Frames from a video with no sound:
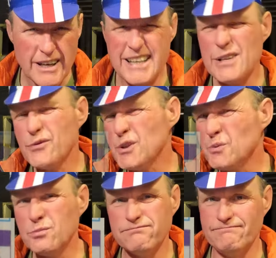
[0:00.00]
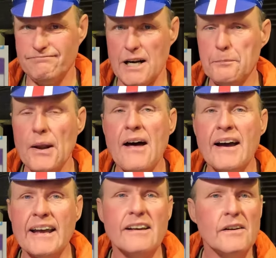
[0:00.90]
And if you
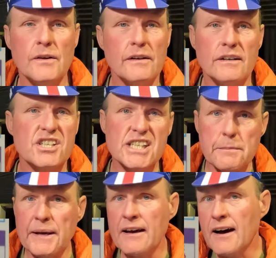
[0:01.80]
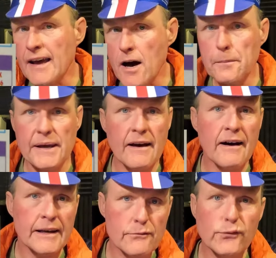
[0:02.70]
apply CPI,
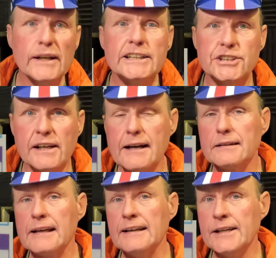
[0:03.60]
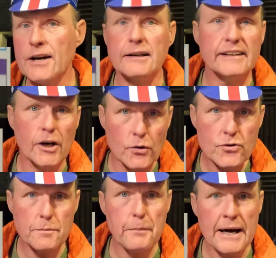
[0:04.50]
RPI, inflation calculator, I think
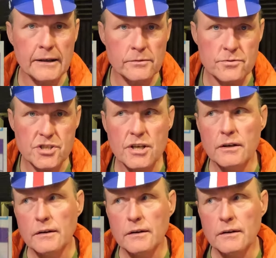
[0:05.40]
£100,